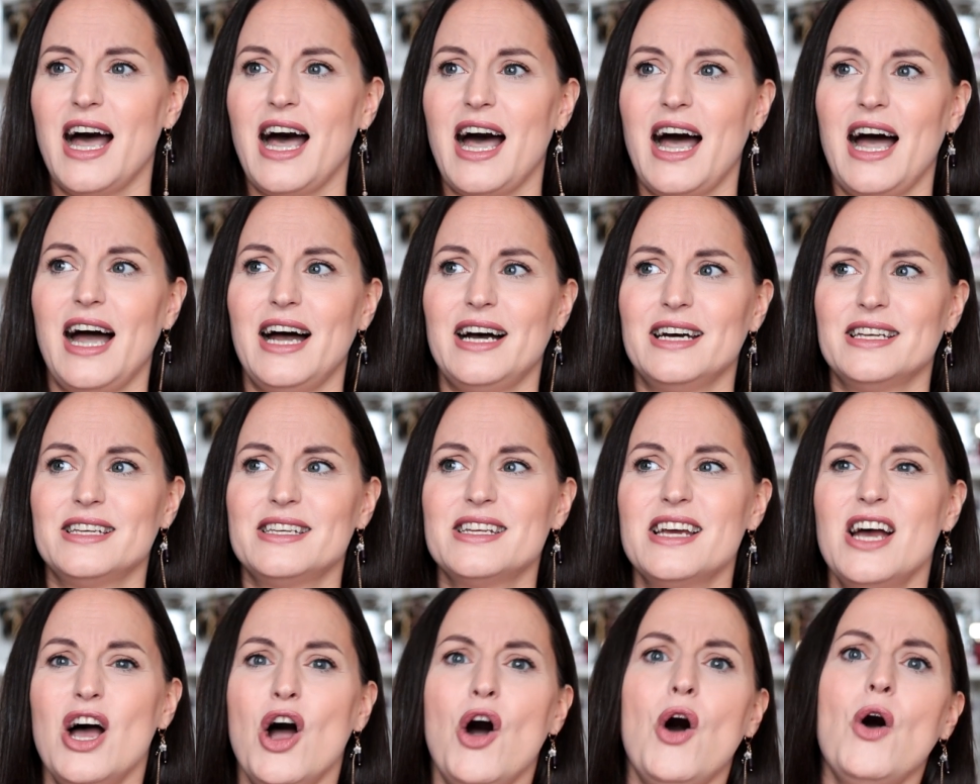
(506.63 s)
And
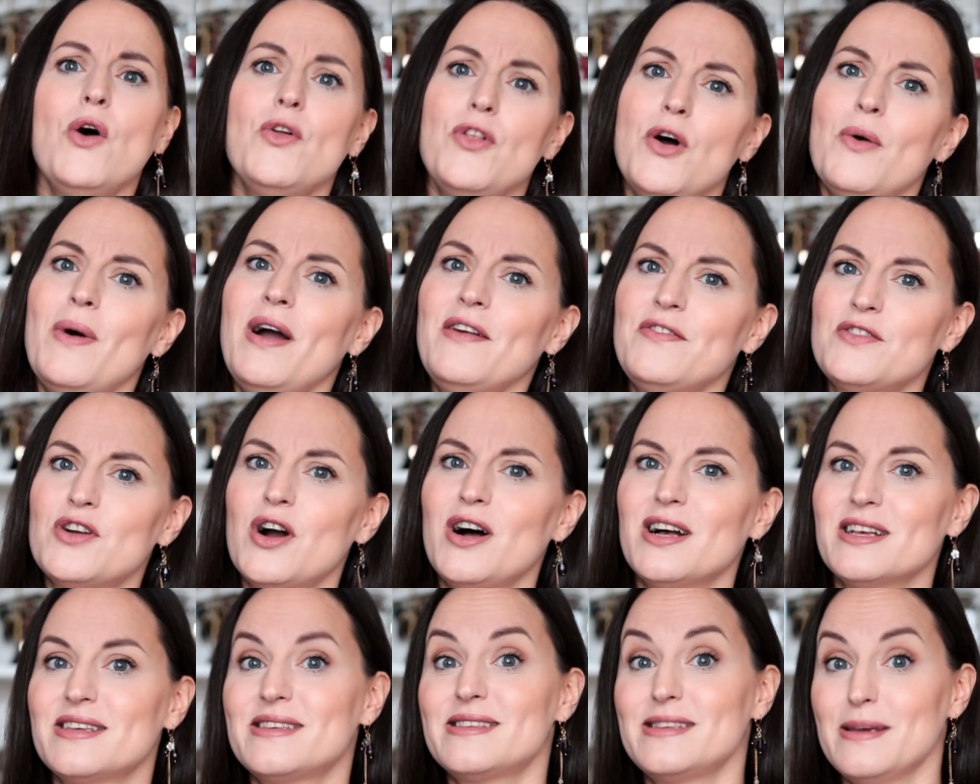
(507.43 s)
although I've
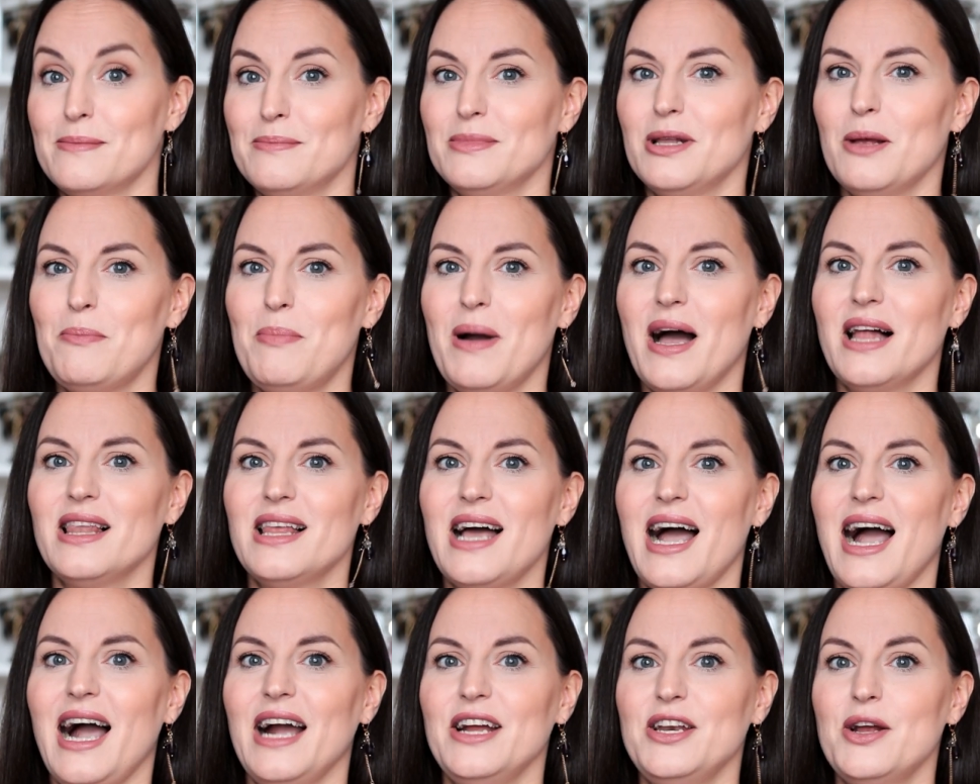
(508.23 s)
got a similar
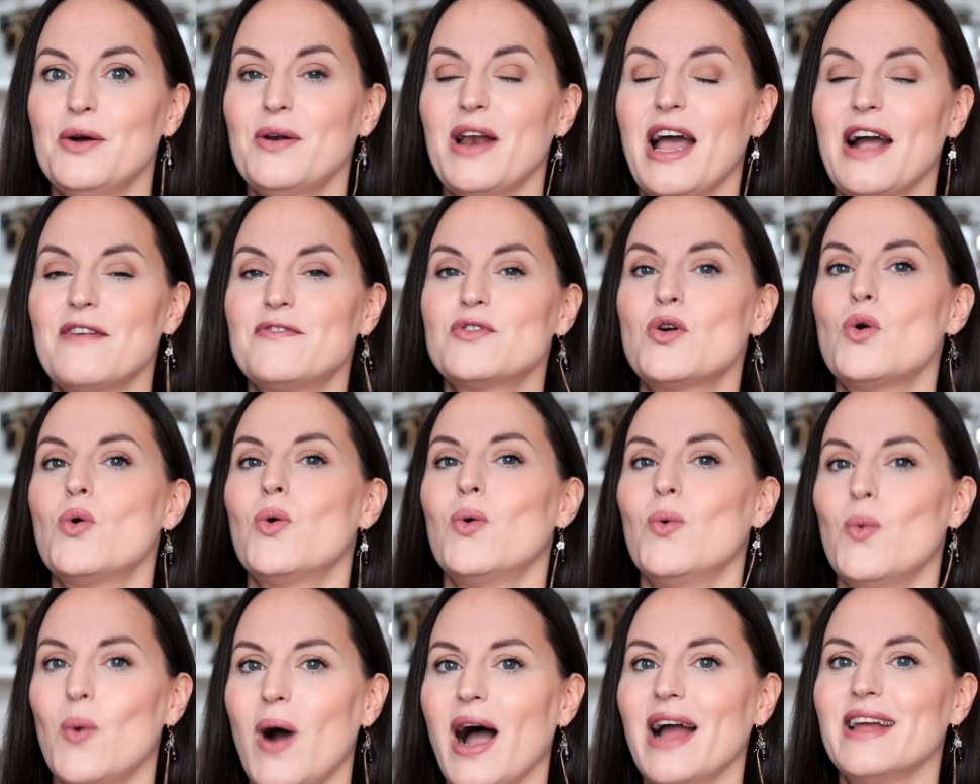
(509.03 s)
palette, I don't have
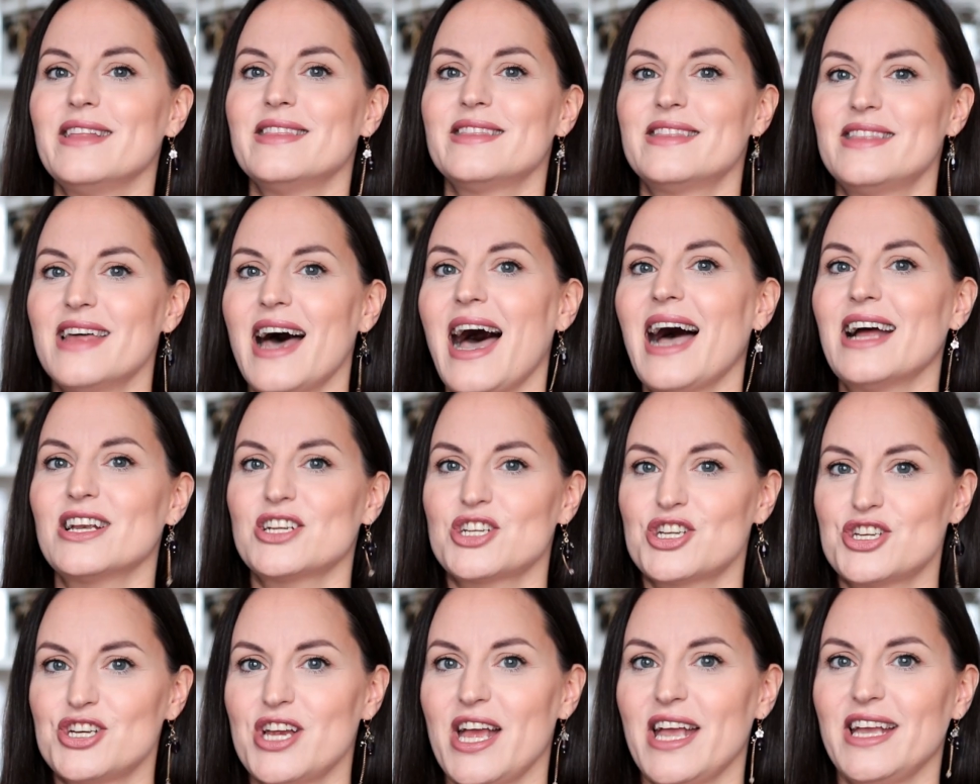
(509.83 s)
quite that
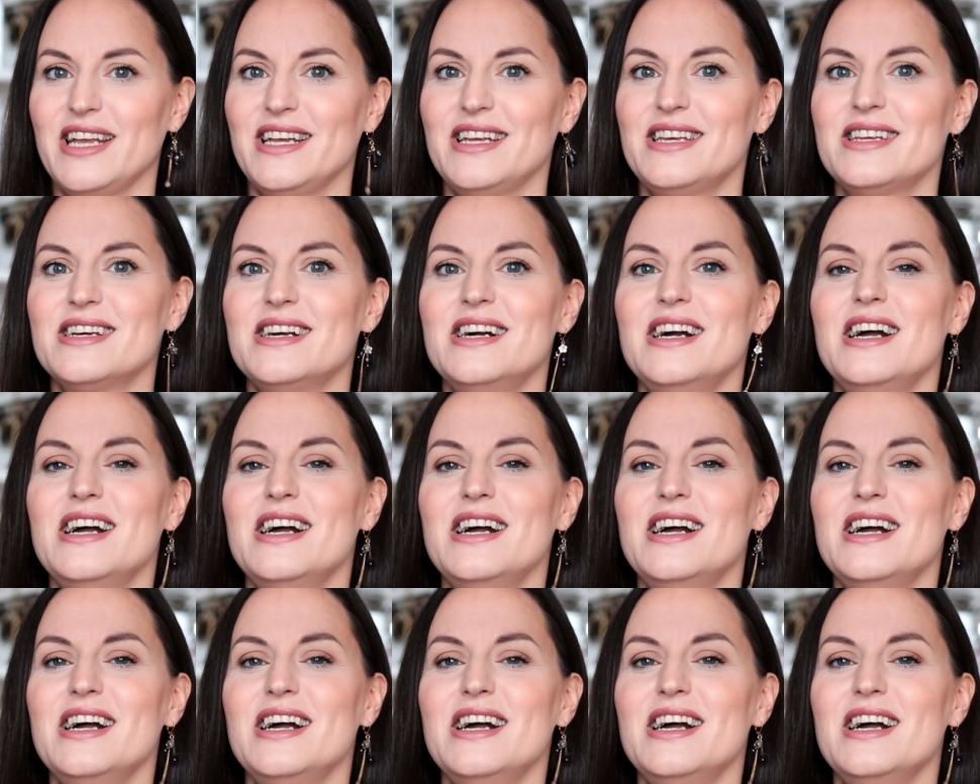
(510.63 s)
shade.